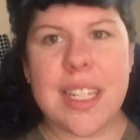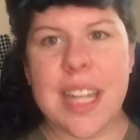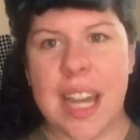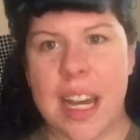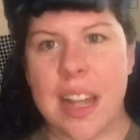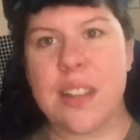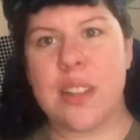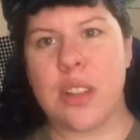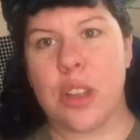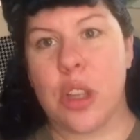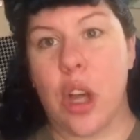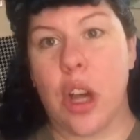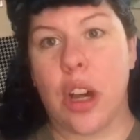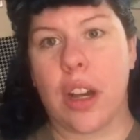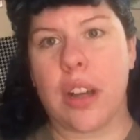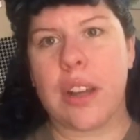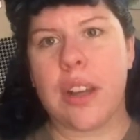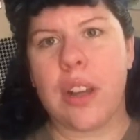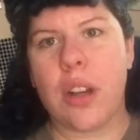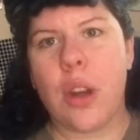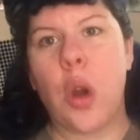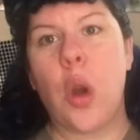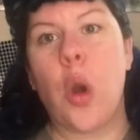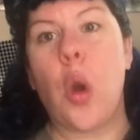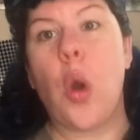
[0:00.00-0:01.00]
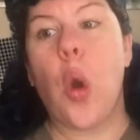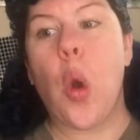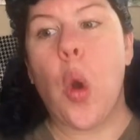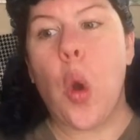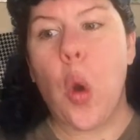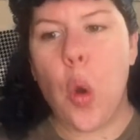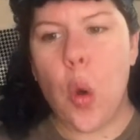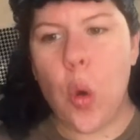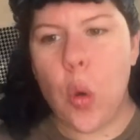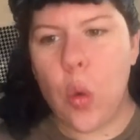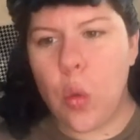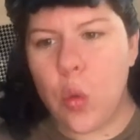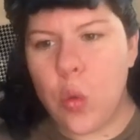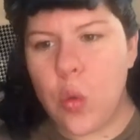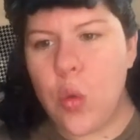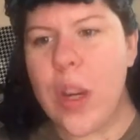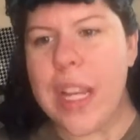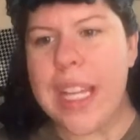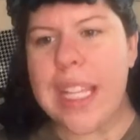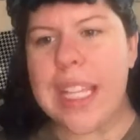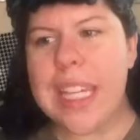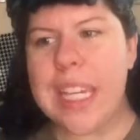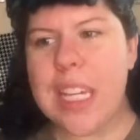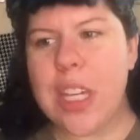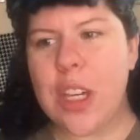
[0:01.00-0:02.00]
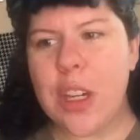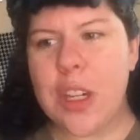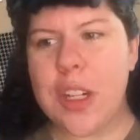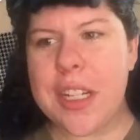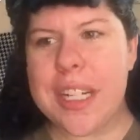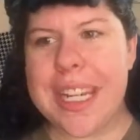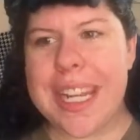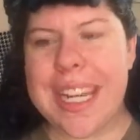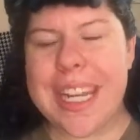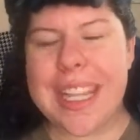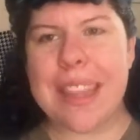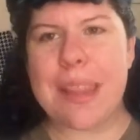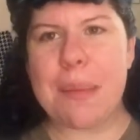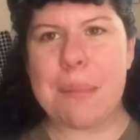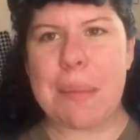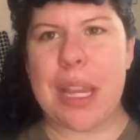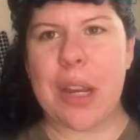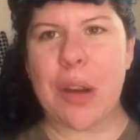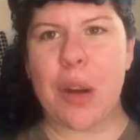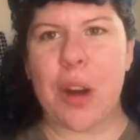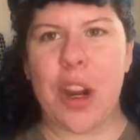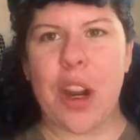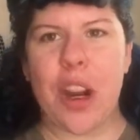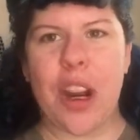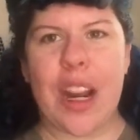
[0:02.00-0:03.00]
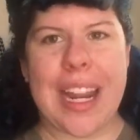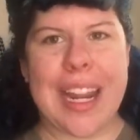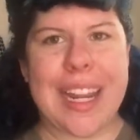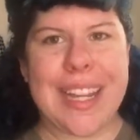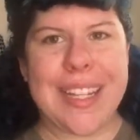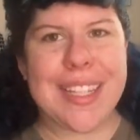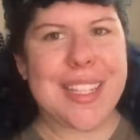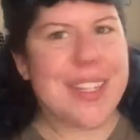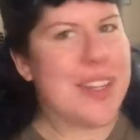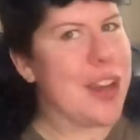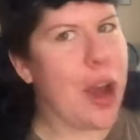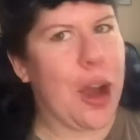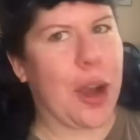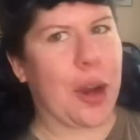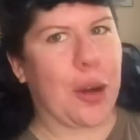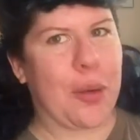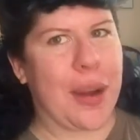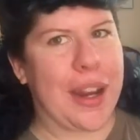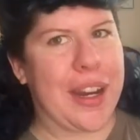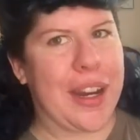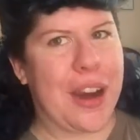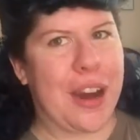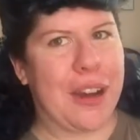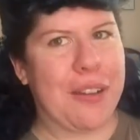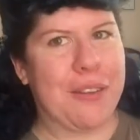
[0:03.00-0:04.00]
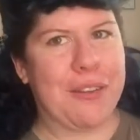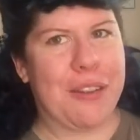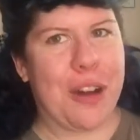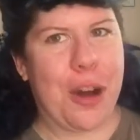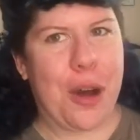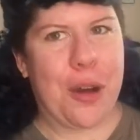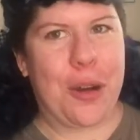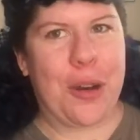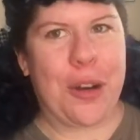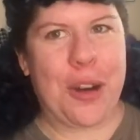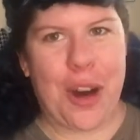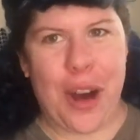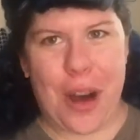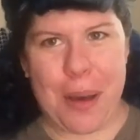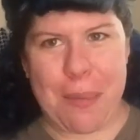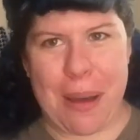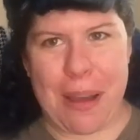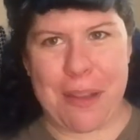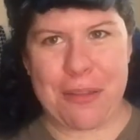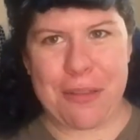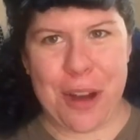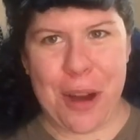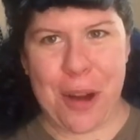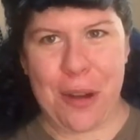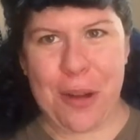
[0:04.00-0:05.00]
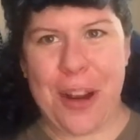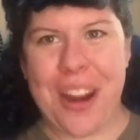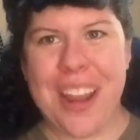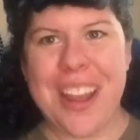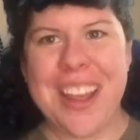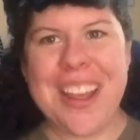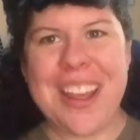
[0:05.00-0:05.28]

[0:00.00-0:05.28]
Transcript: does look really good in the mirror. It's not great on my phone.